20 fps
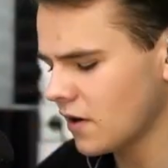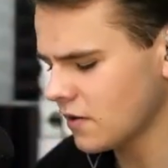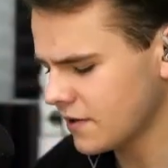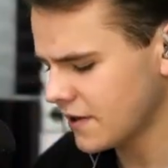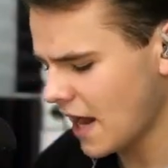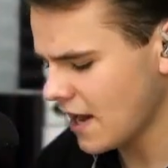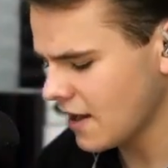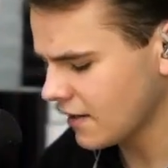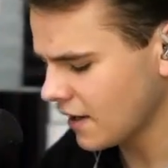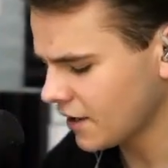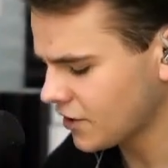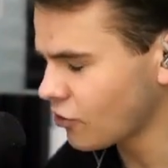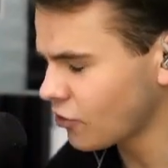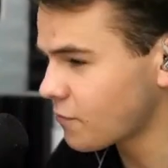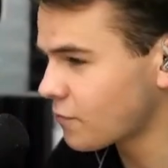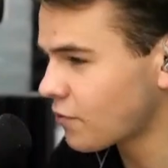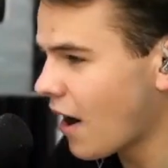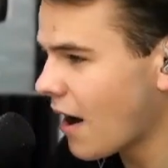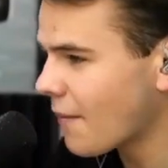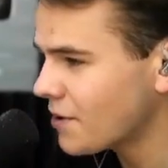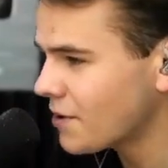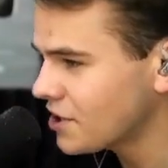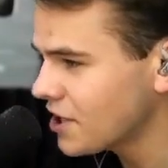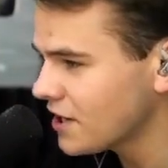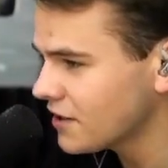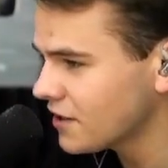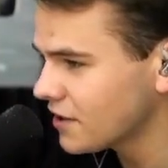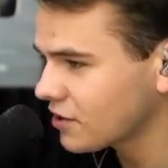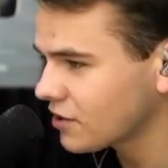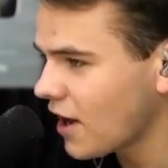Okay, let's do a proper
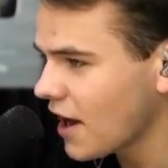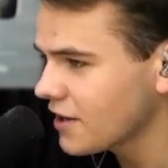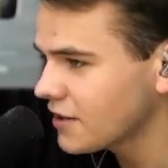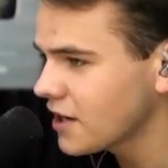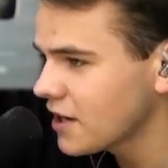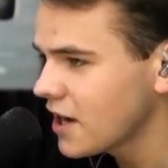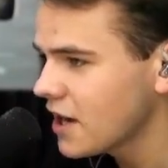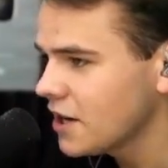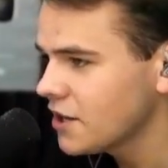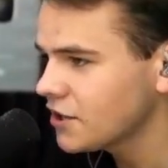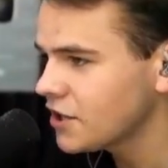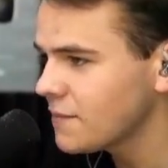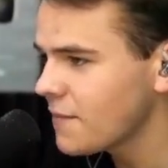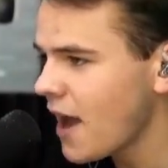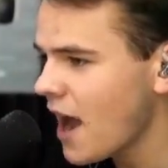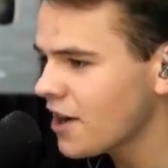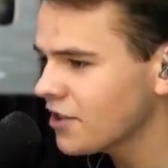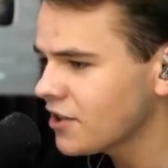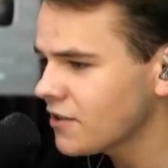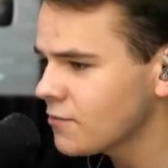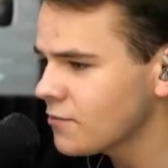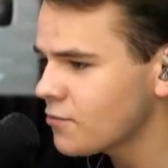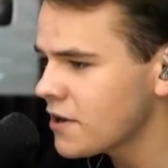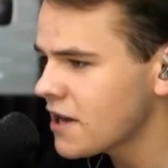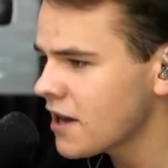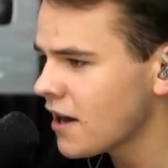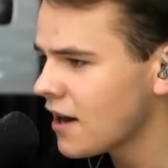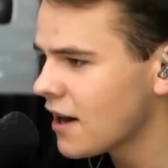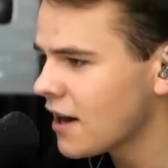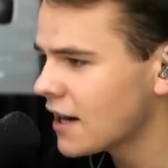Jesus Christ. Just imagine
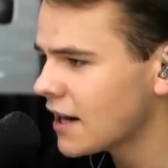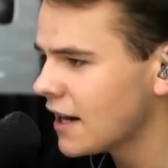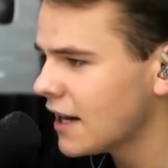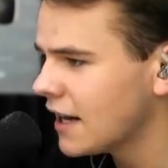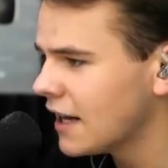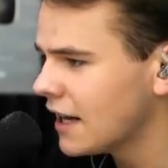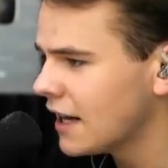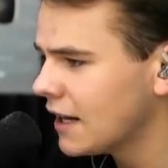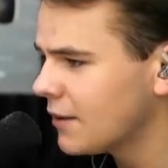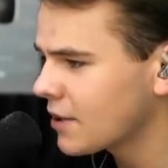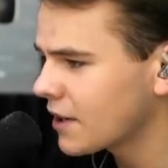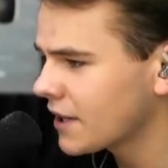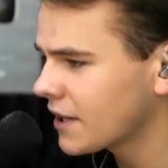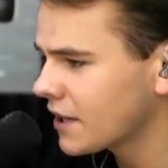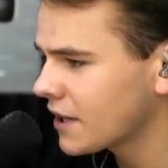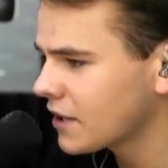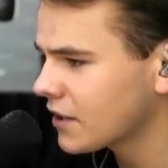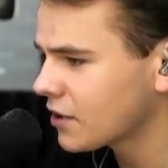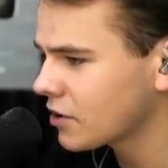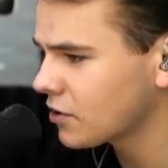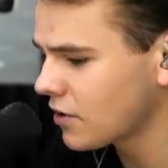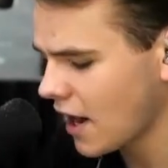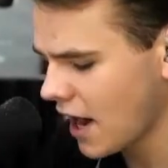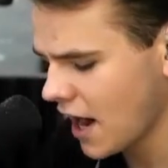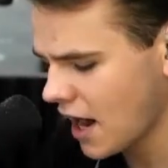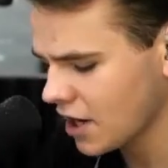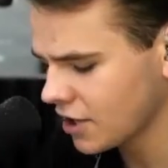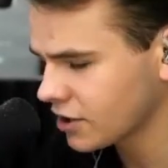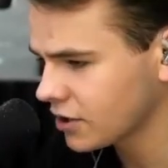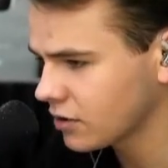we're going to
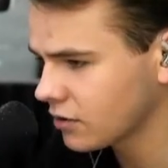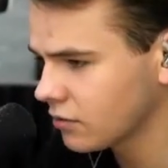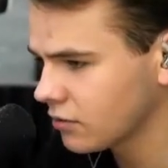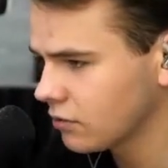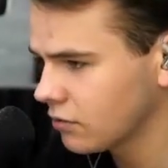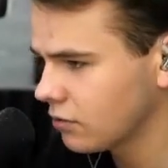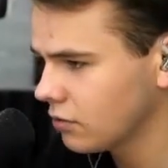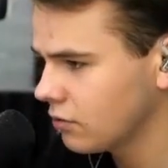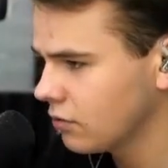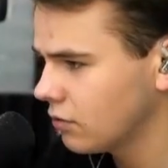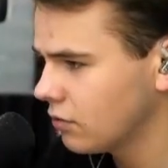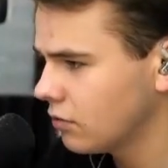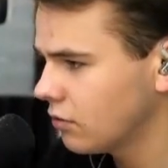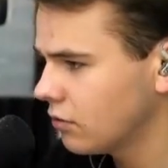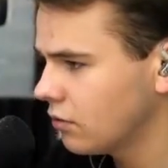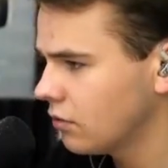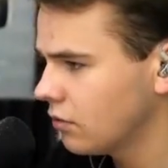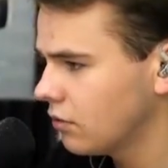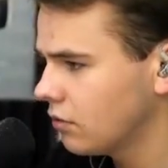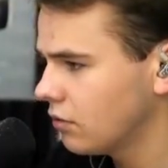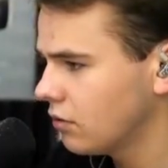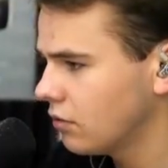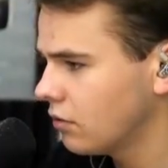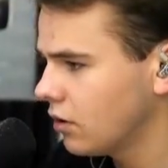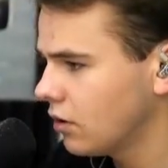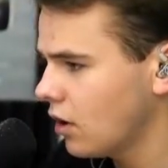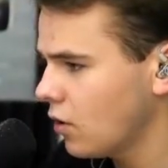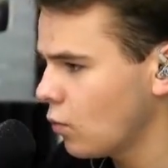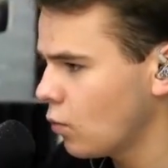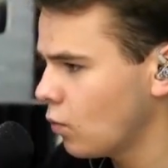crash.
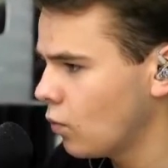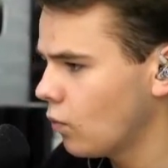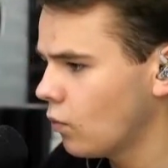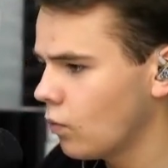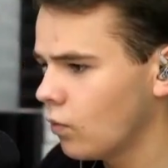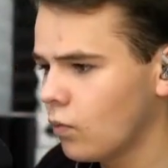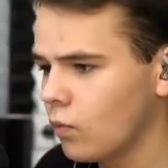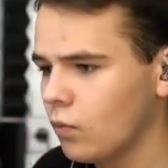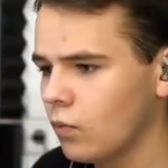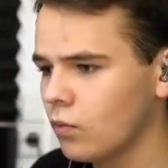Oh.